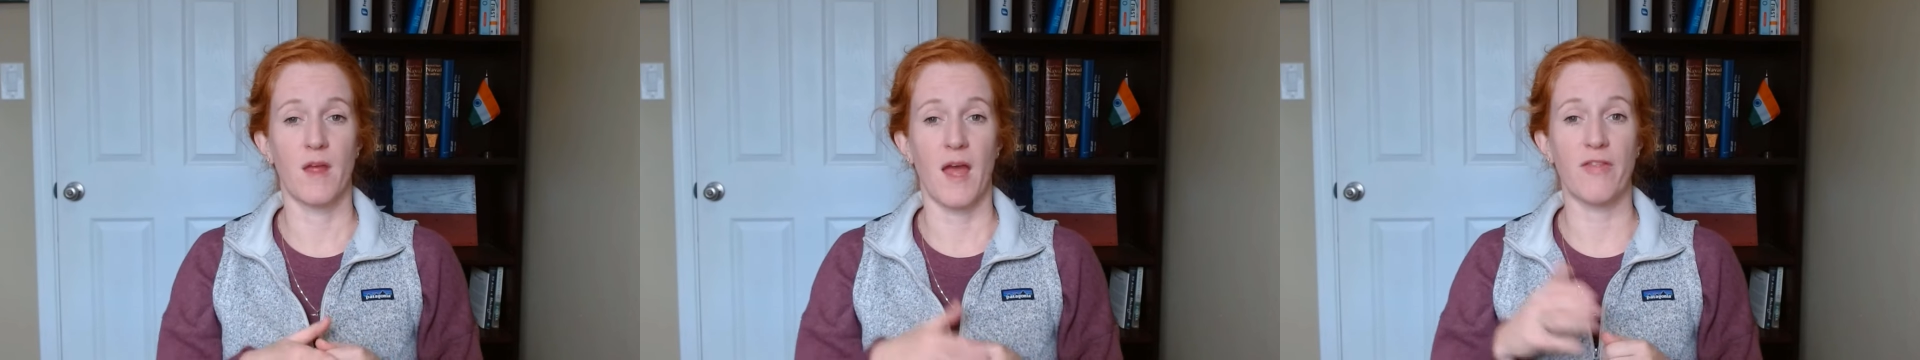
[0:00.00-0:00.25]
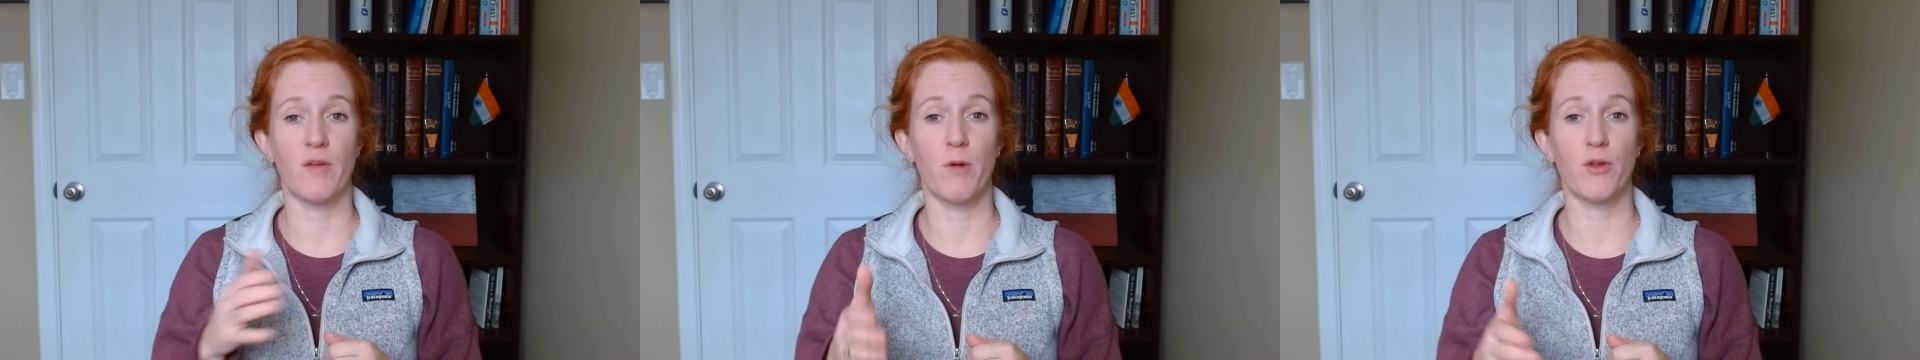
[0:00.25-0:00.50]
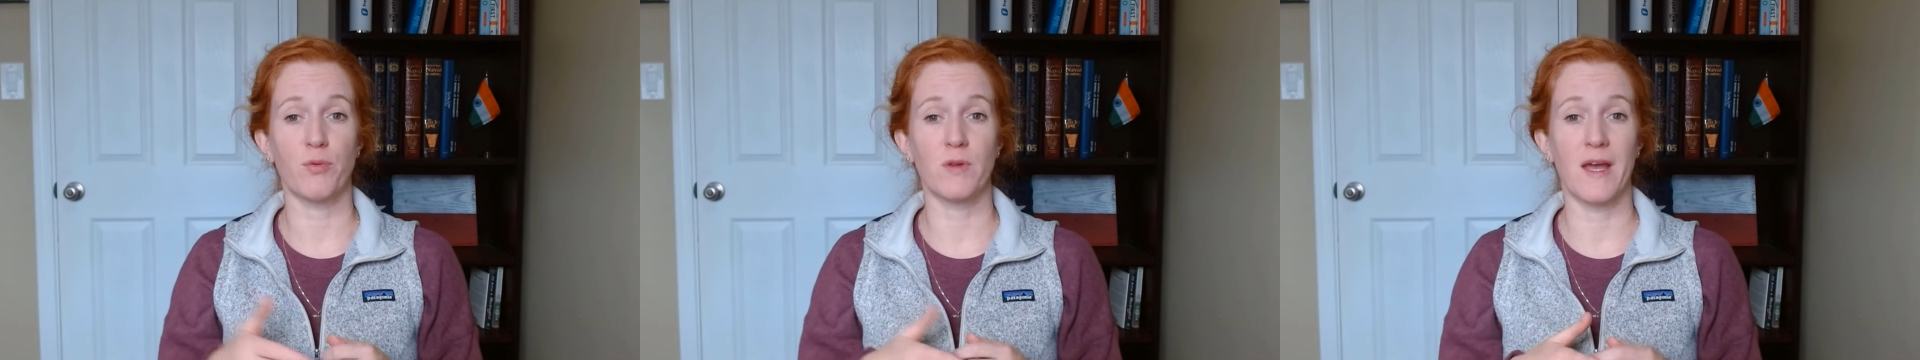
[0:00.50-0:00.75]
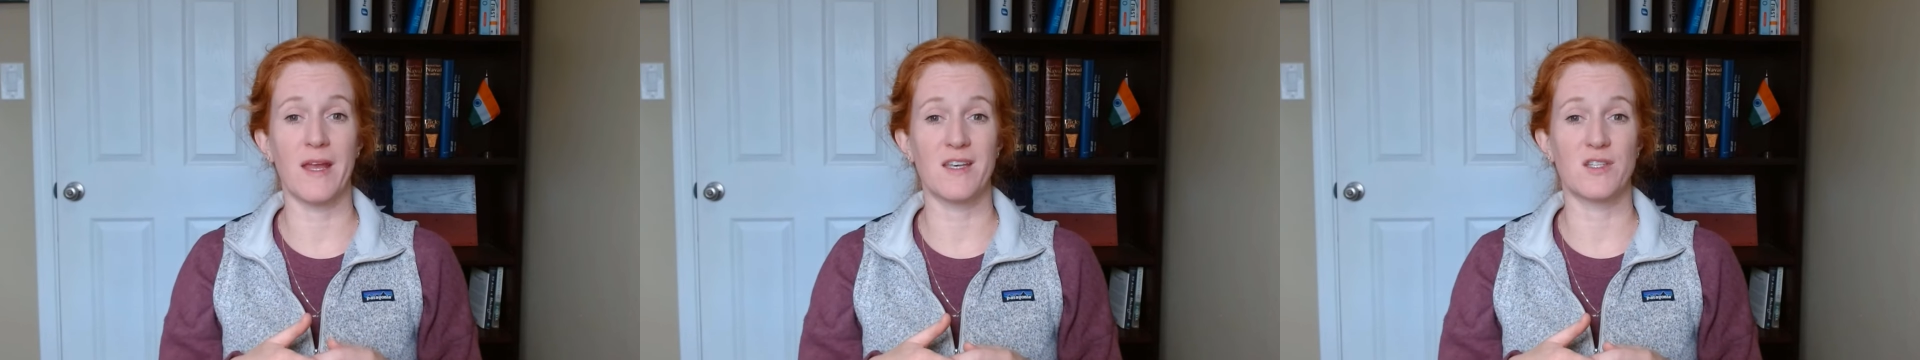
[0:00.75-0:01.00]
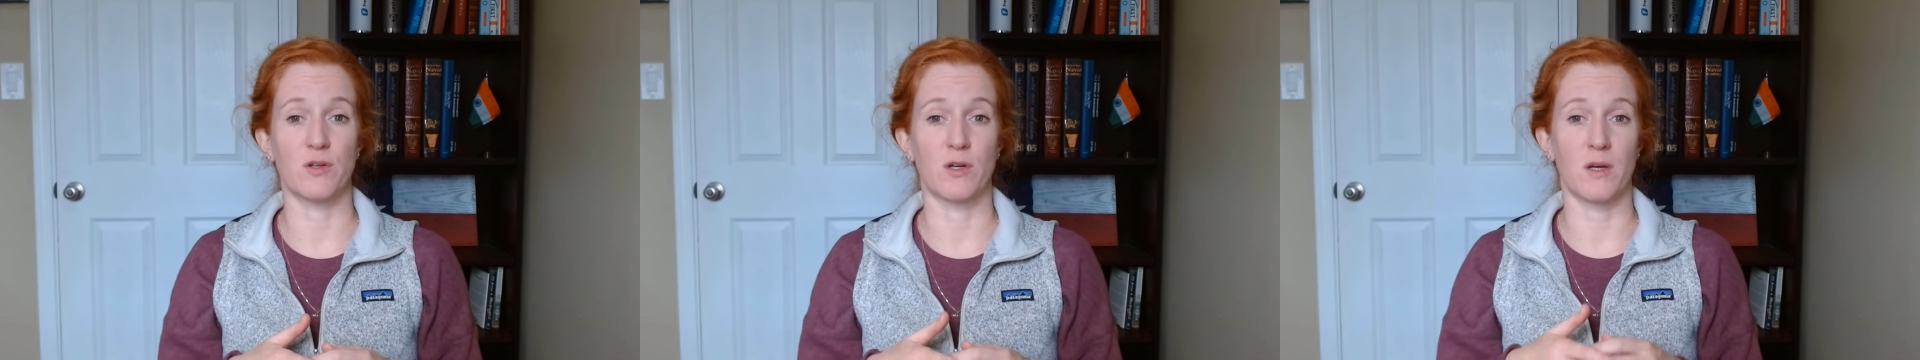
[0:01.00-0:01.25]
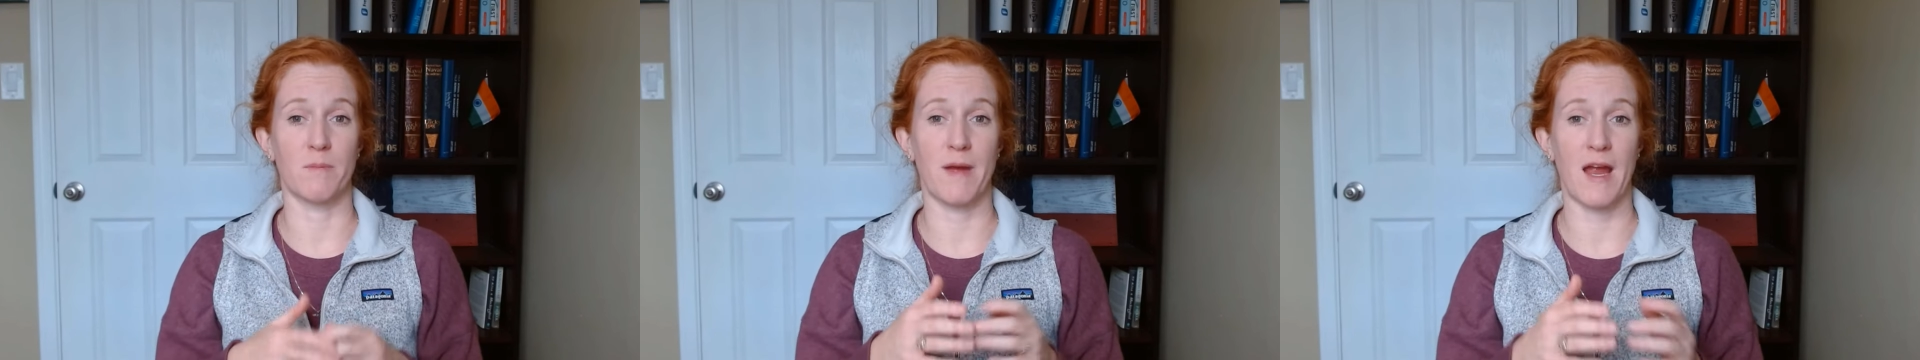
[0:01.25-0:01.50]
And they're both related to
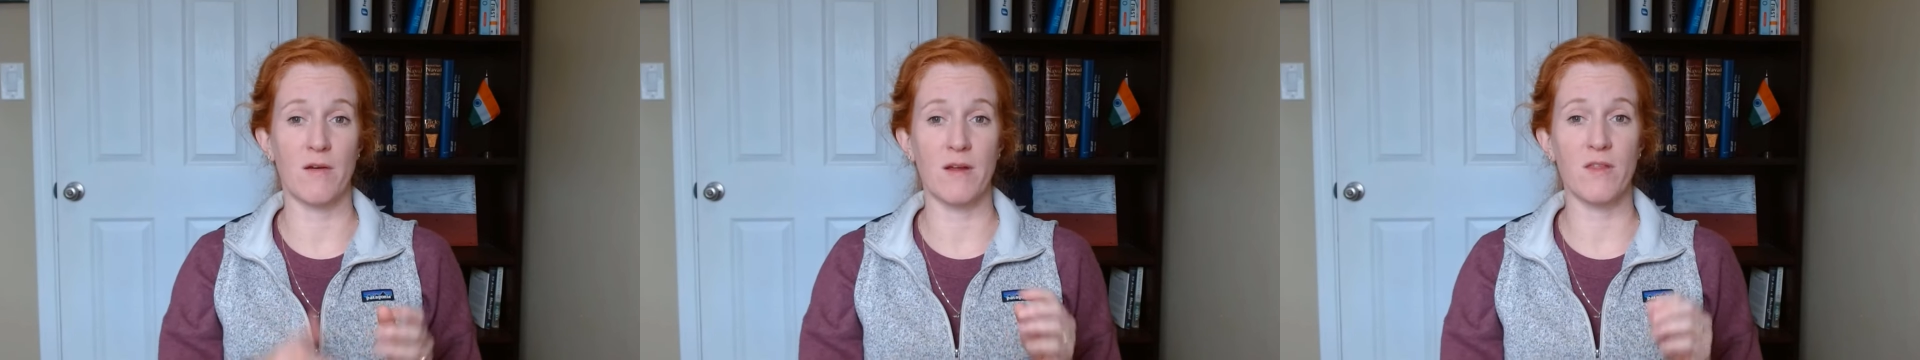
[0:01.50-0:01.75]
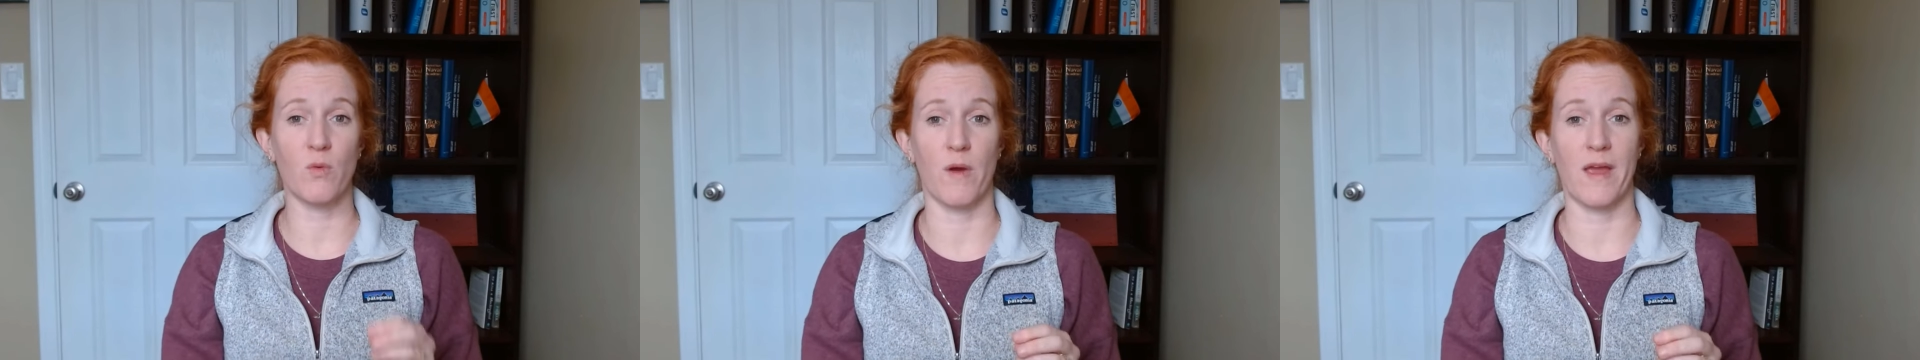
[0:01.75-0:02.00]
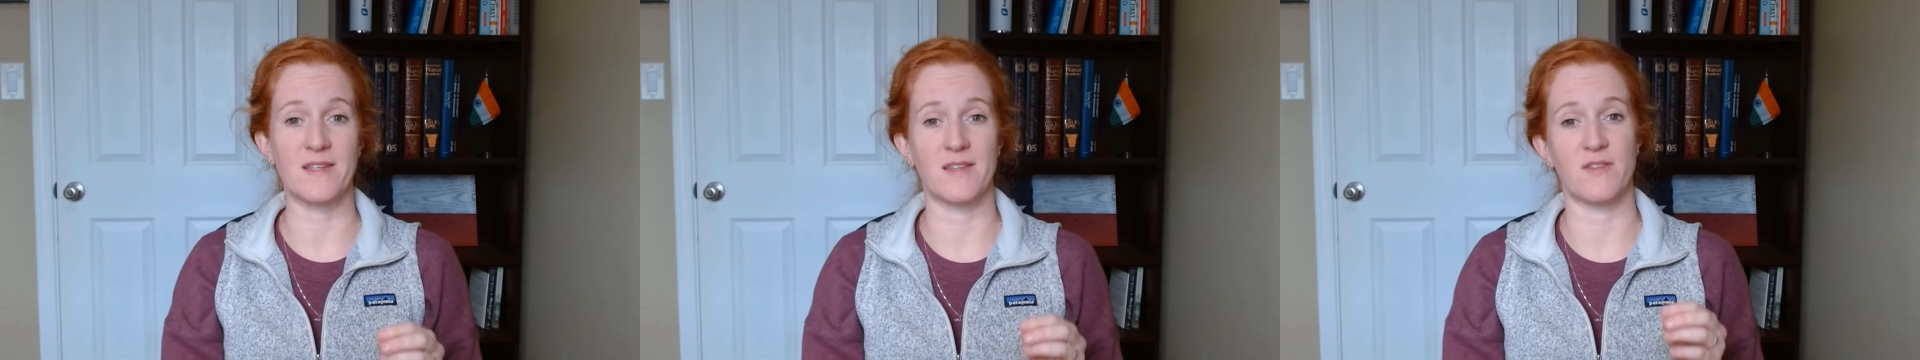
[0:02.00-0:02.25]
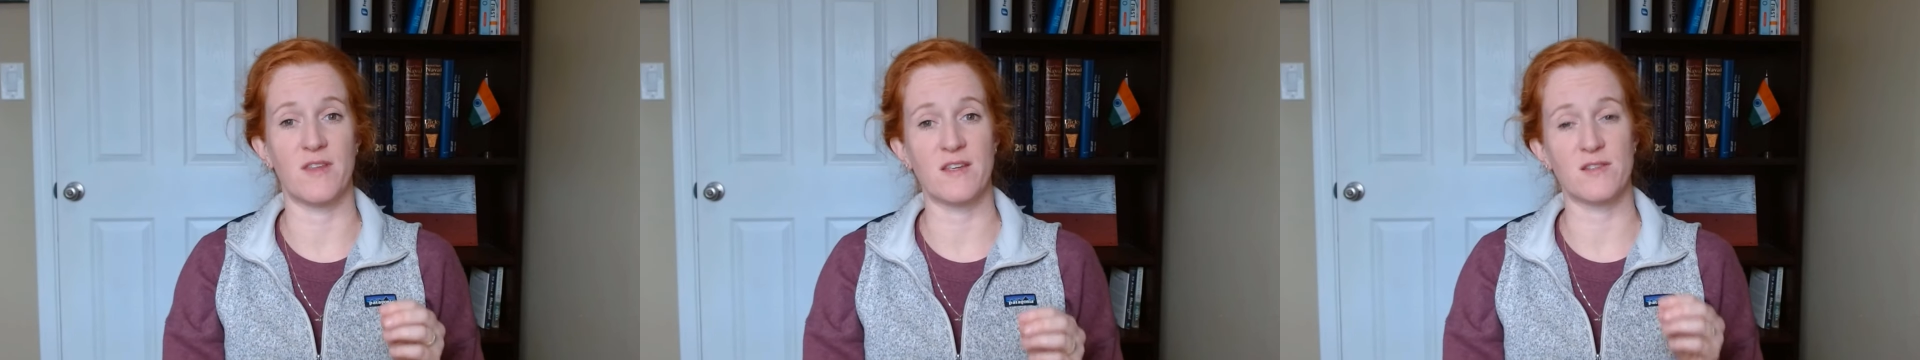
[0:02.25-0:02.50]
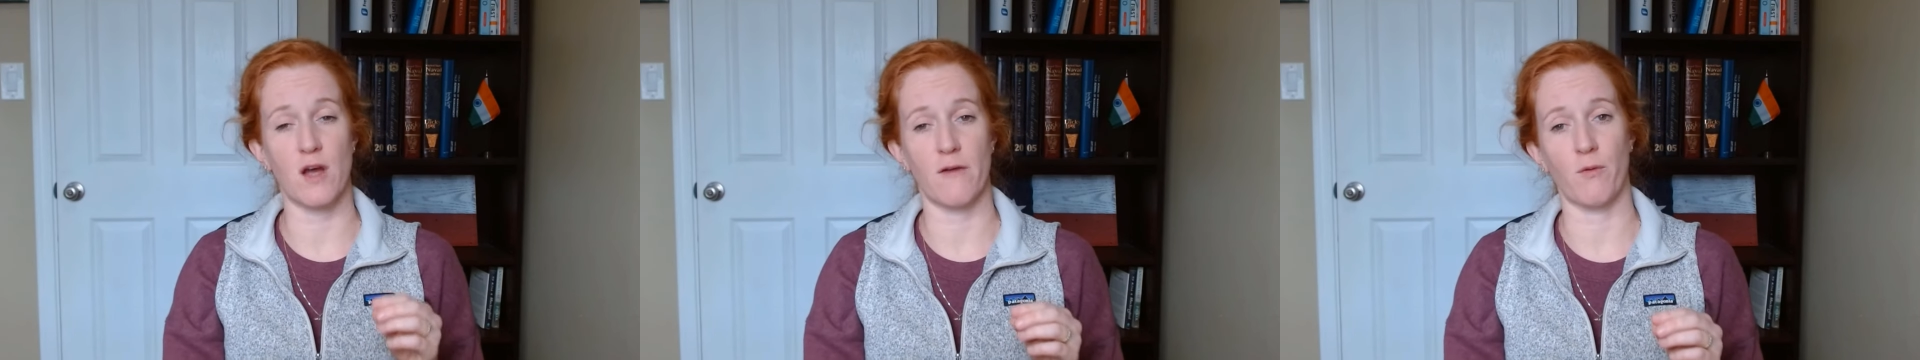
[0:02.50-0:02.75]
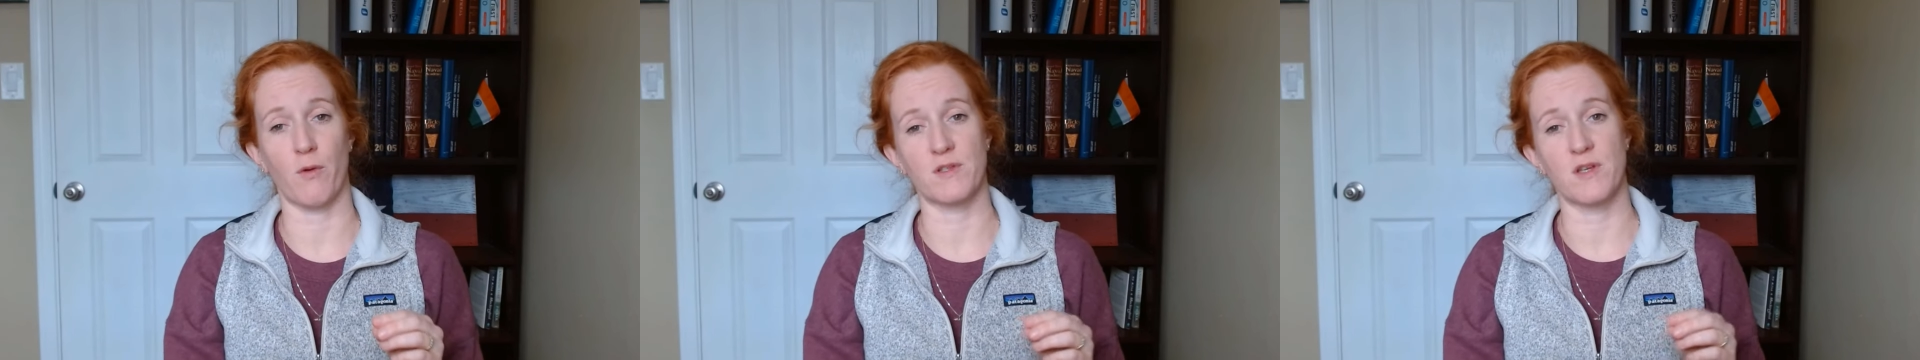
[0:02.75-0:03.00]
comparing the ways that these
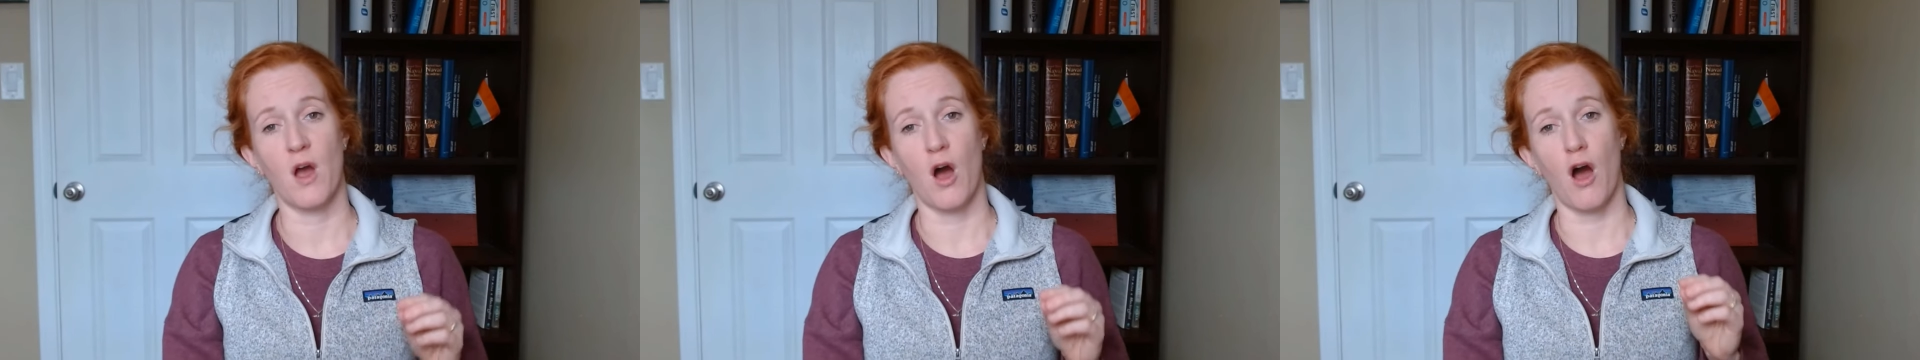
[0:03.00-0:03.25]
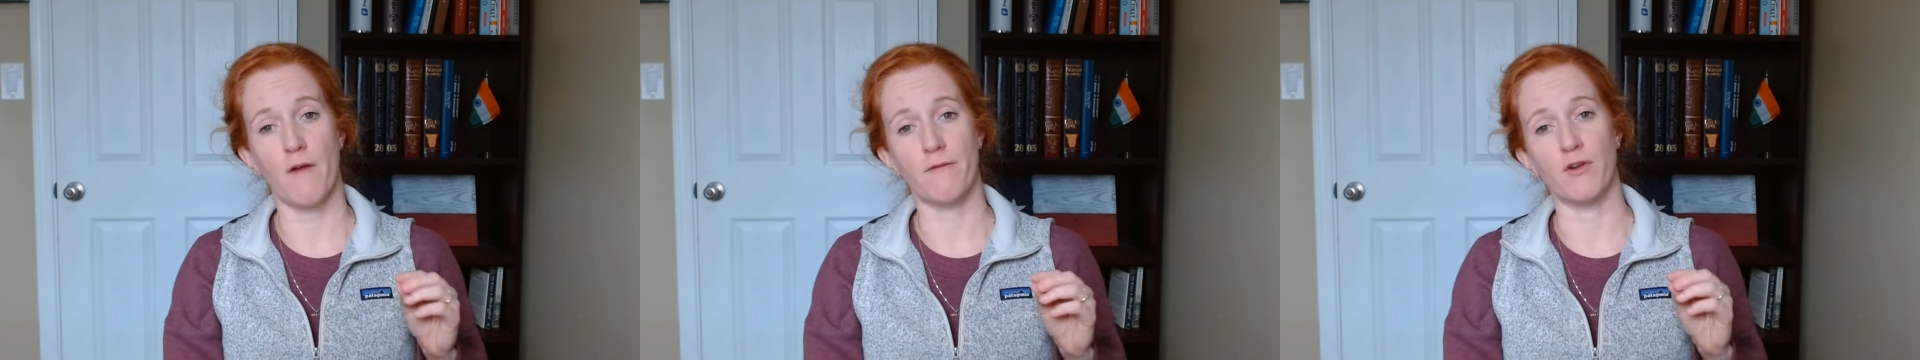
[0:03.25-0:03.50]
softwares offer